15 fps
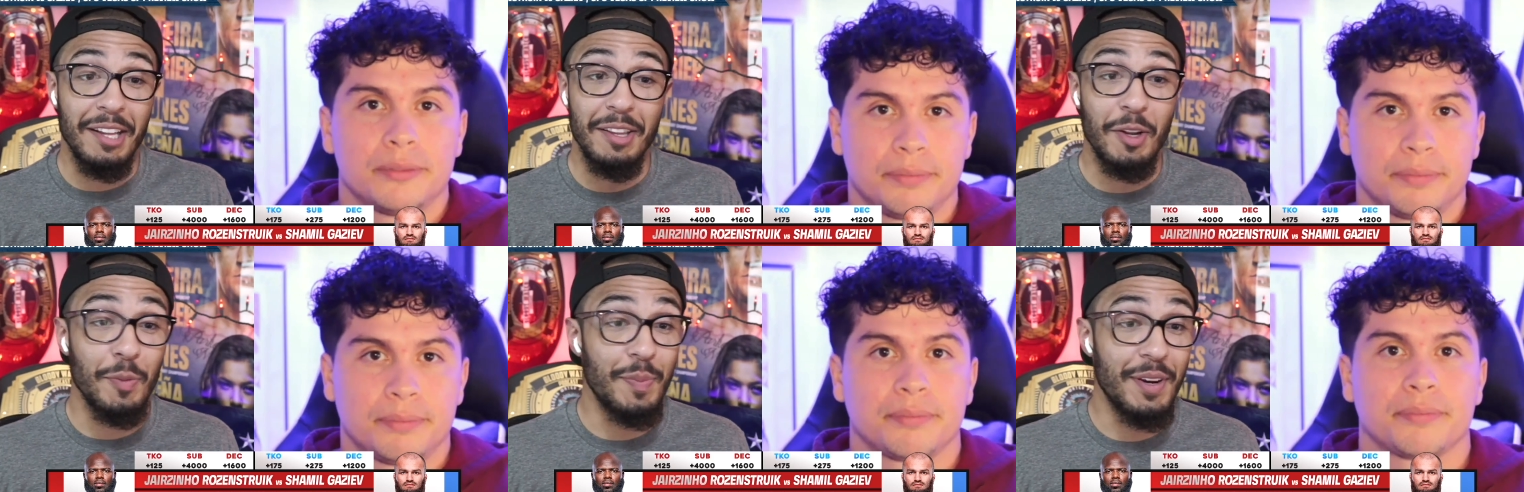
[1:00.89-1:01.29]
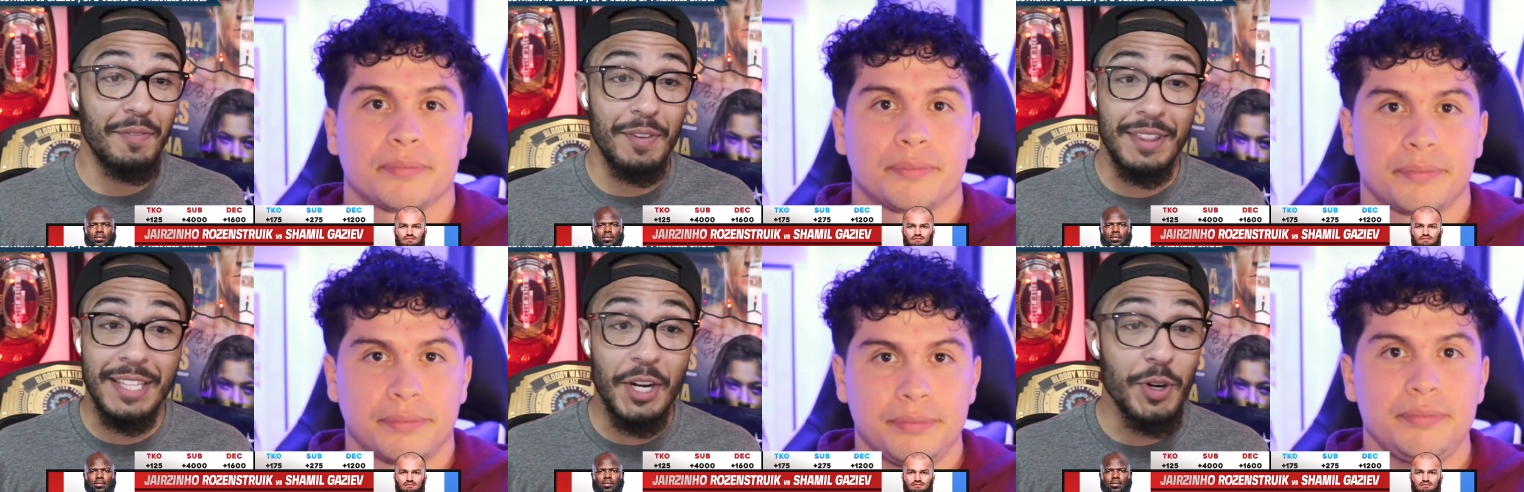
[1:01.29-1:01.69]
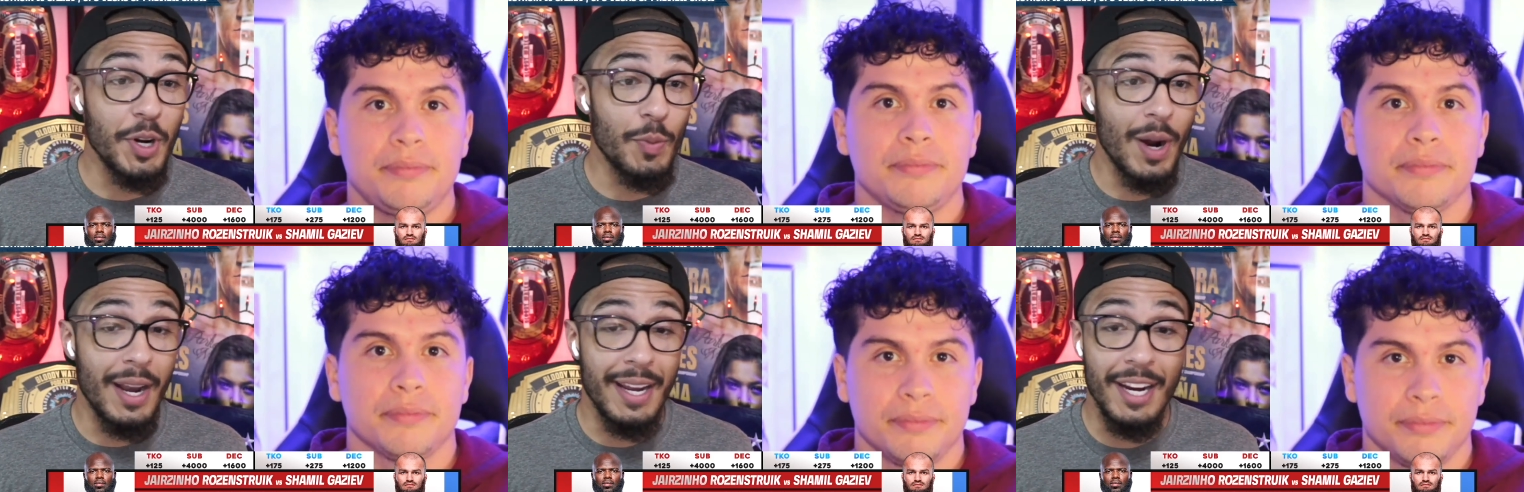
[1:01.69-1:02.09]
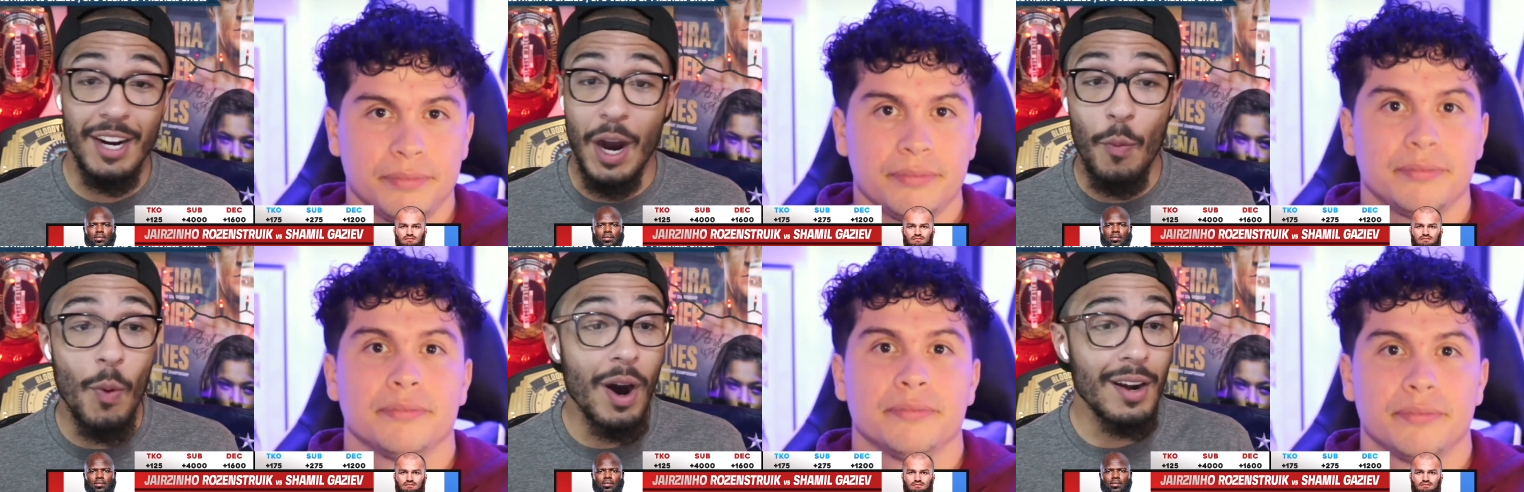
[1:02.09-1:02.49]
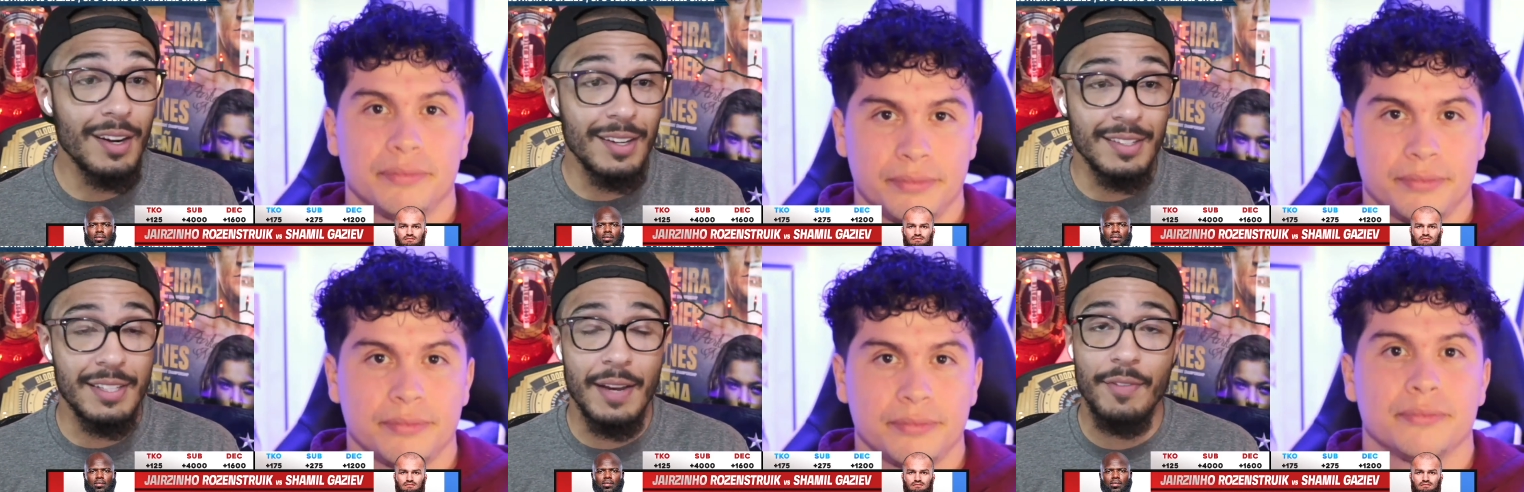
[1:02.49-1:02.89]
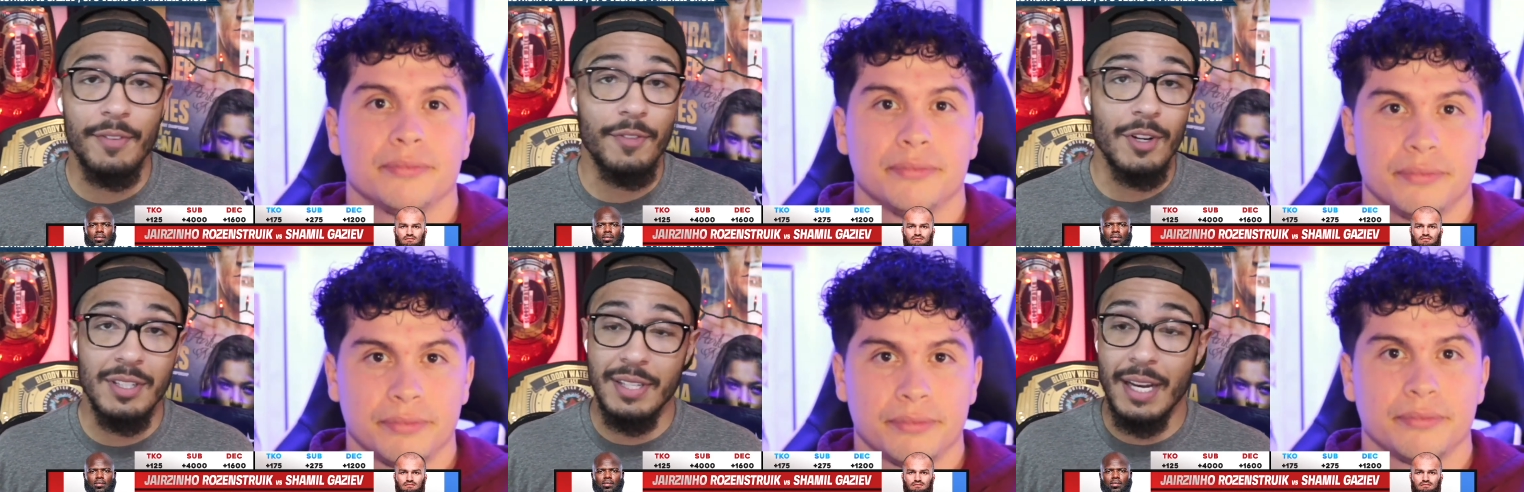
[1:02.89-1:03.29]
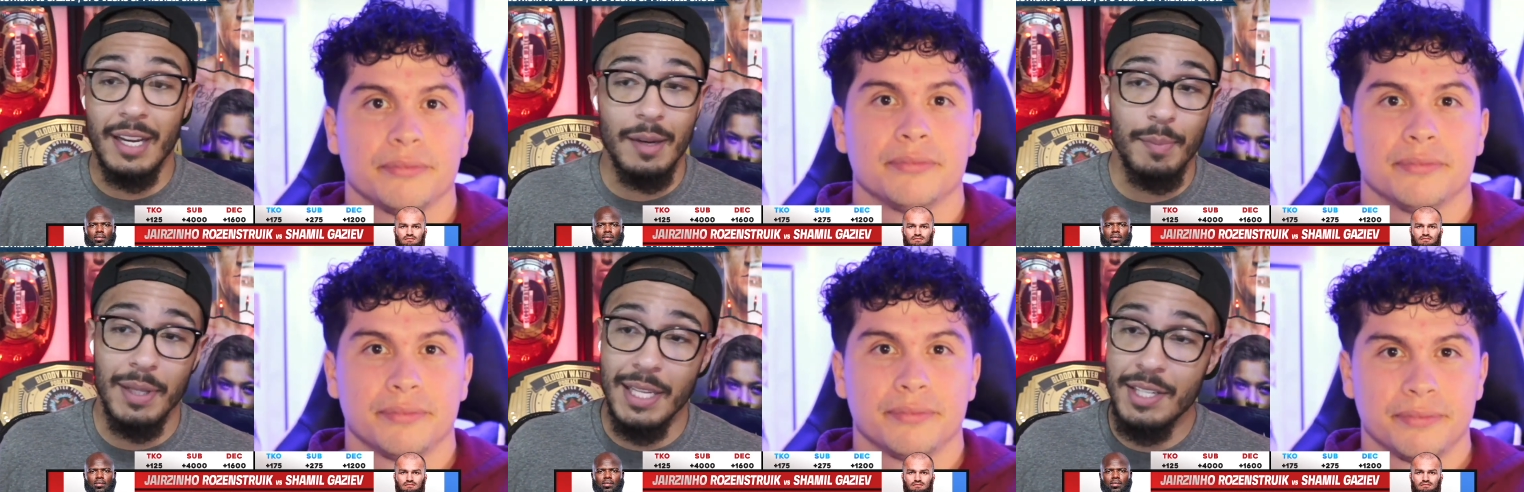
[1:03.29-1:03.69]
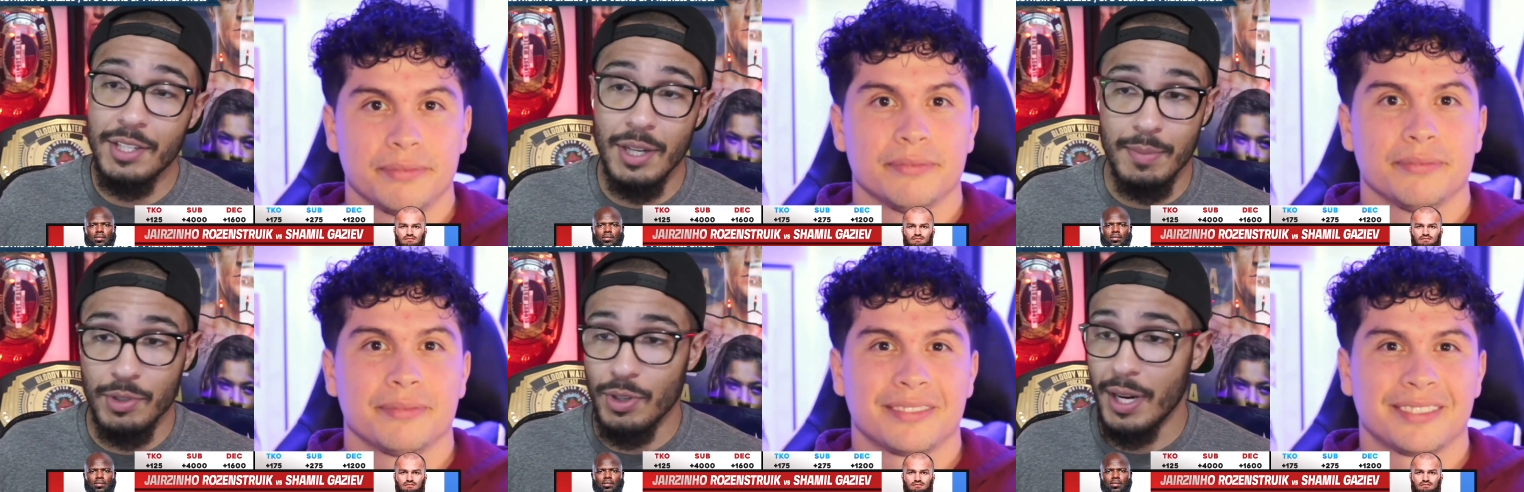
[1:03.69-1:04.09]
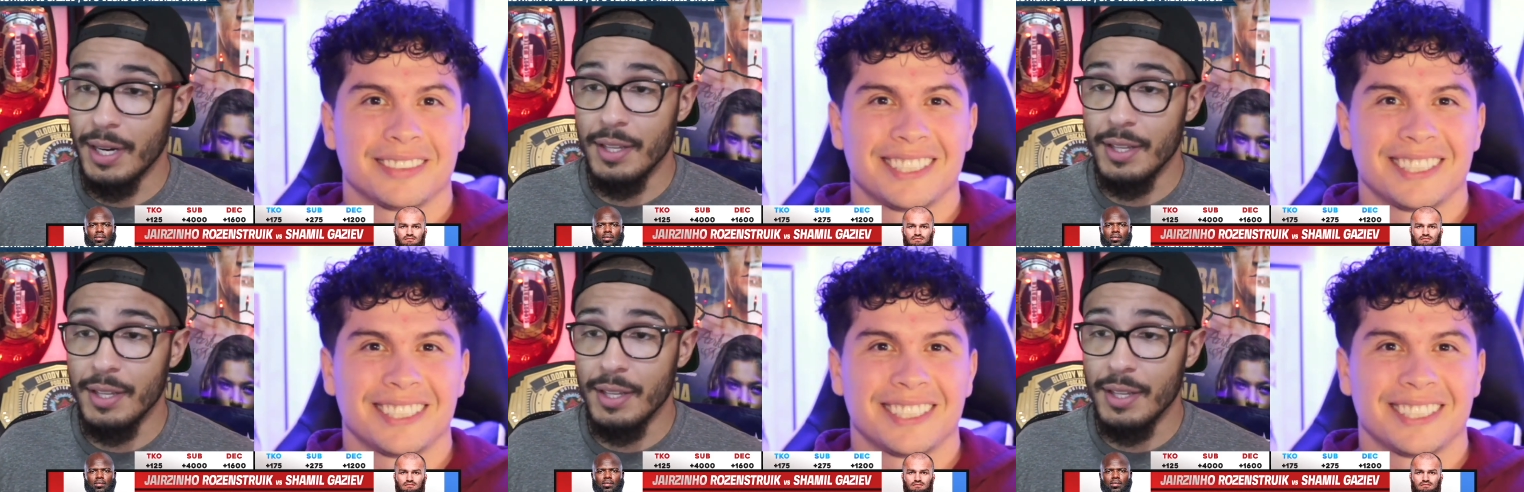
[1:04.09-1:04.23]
Speaker 1: a little bit of a theory right here. I wanted to save it for a second, but let's jump straight